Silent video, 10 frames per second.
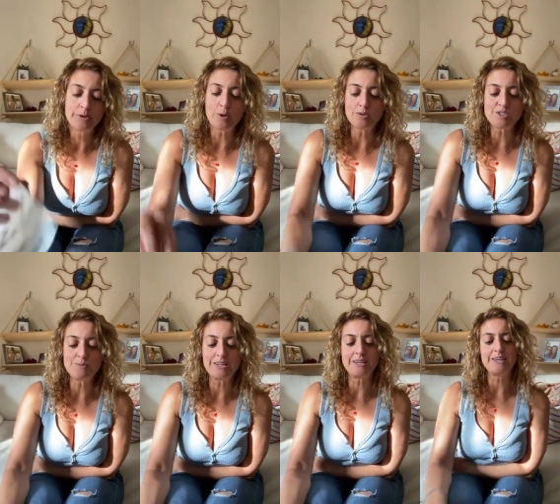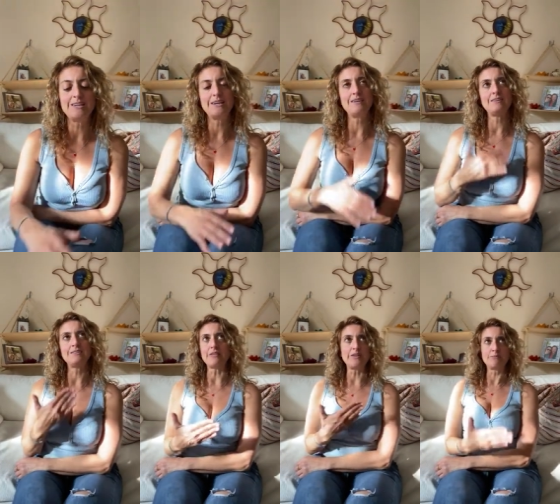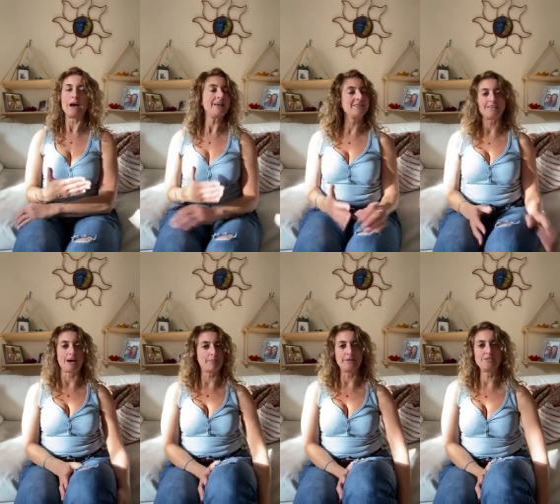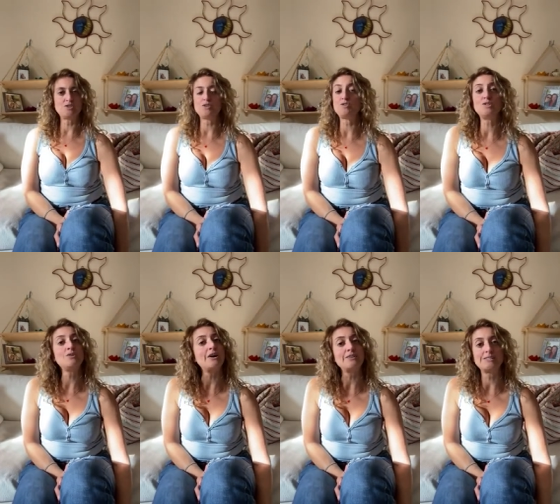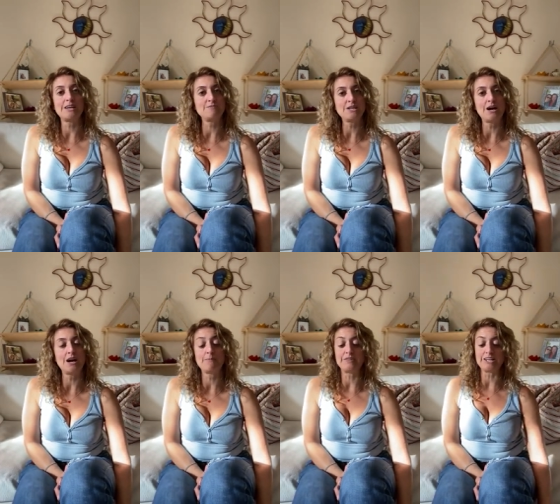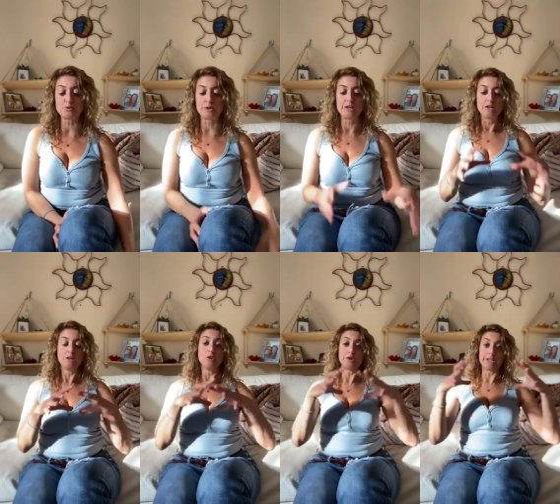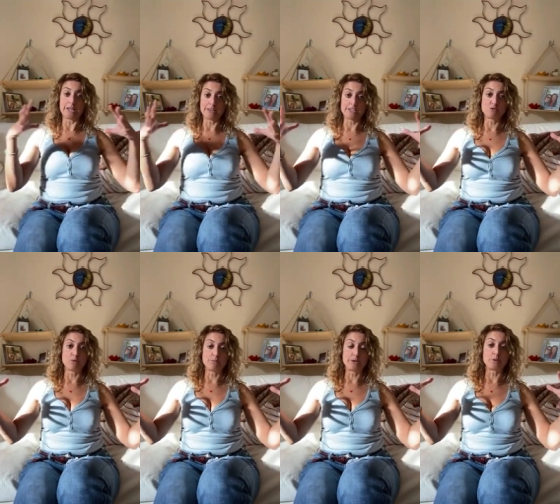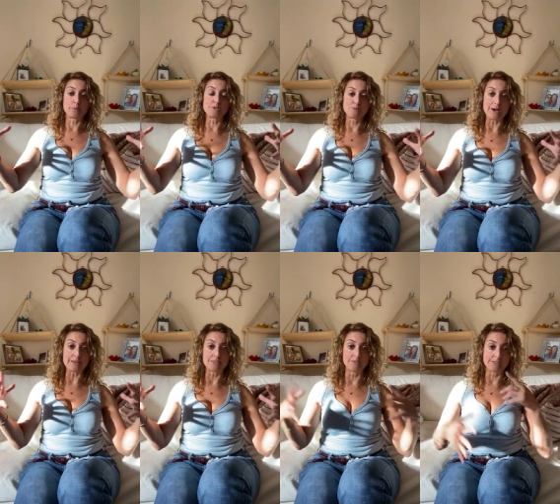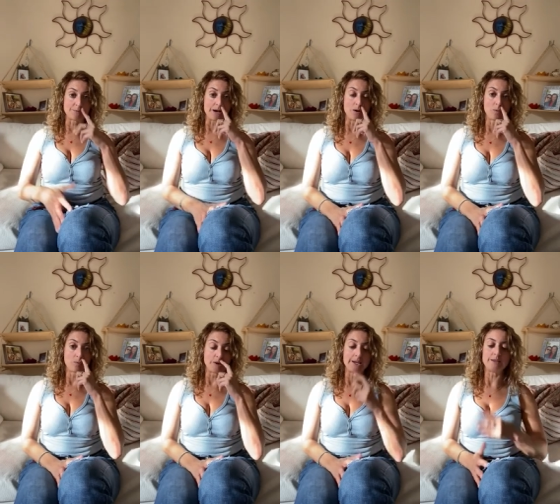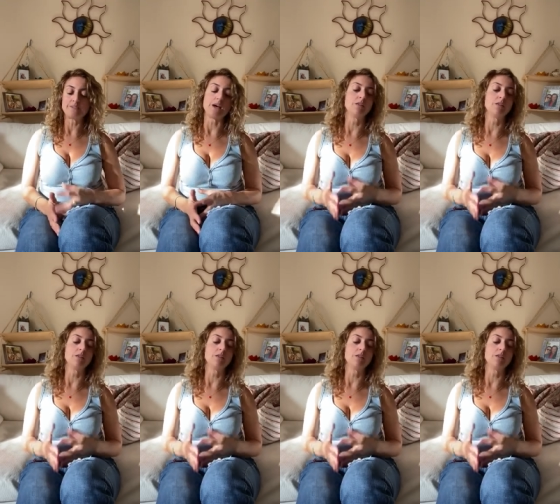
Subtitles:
But ultimately, nothing bad has happened, so you still got the same time. And that's what looking at things from a bigger perspective is about, right?